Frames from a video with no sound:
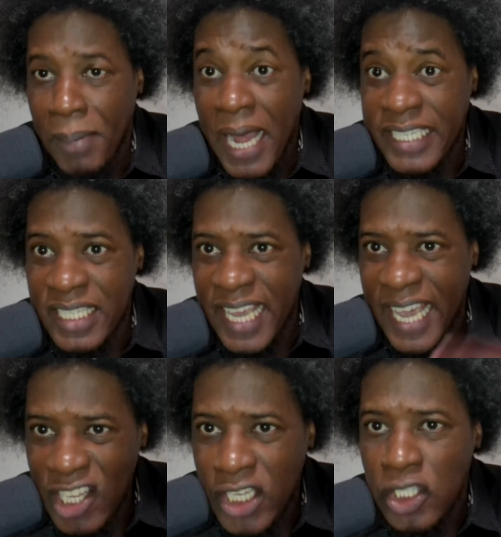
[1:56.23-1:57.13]
party's
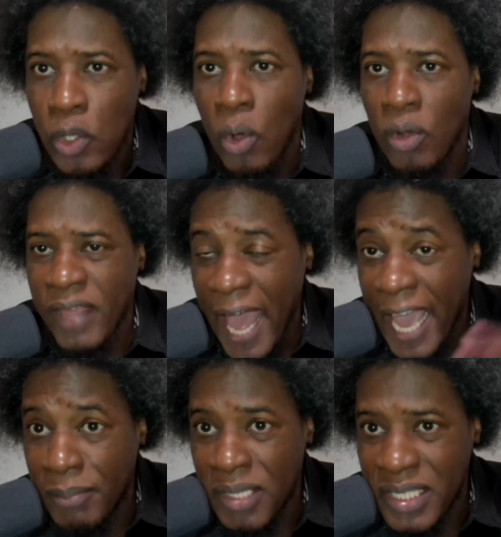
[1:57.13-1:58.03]
agents or the
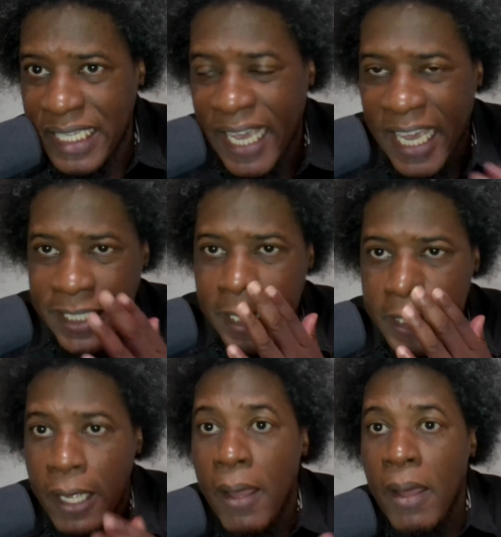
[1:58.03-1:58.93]
IEBC agents,